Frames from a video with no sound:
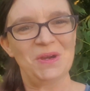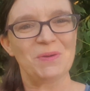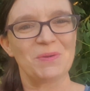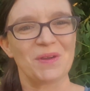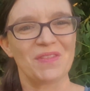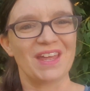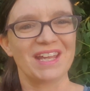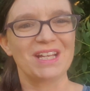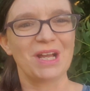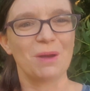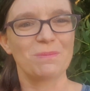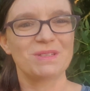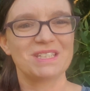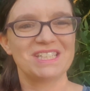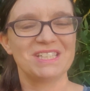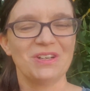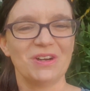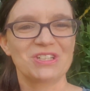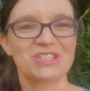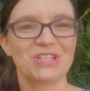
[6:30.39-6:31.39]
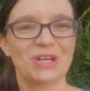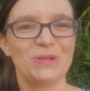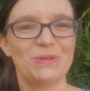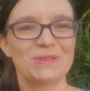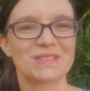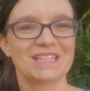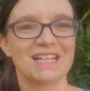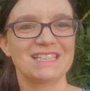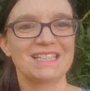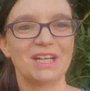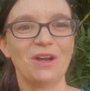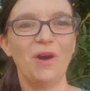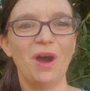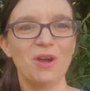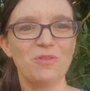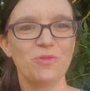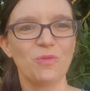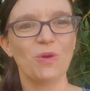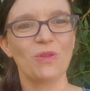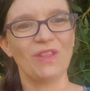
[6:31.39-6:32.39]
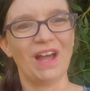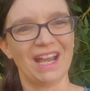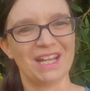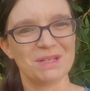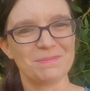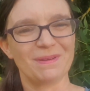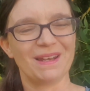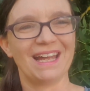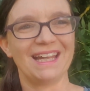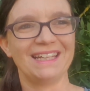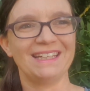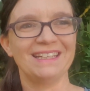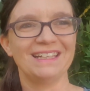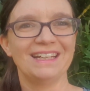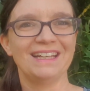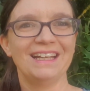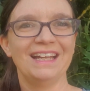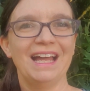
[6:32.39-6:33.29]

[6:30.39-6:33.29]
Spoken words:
when they come to see our shows and they say, oh, I've worn that in a play.